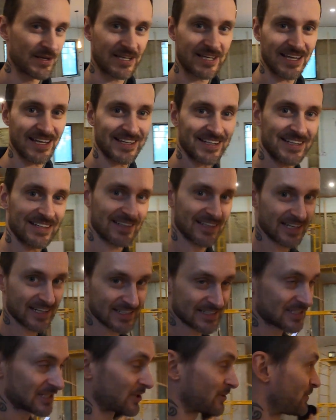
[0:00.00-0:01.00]
Again, let
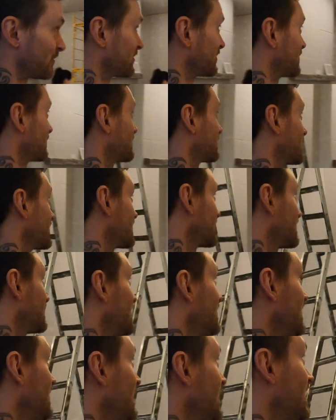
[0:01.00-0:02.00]
us know what you think,
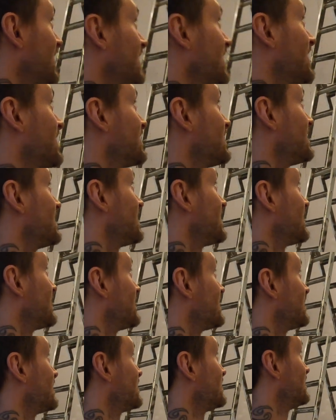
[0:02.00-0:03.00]
and
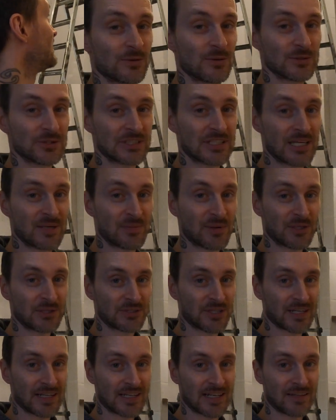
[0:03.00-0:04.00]
we'll just keep on
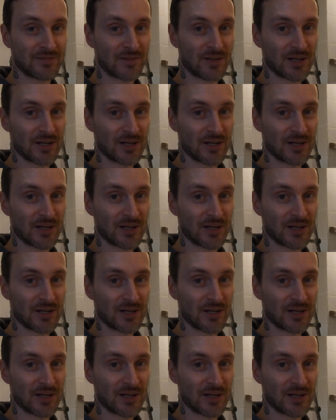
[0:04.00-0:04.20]
tracking that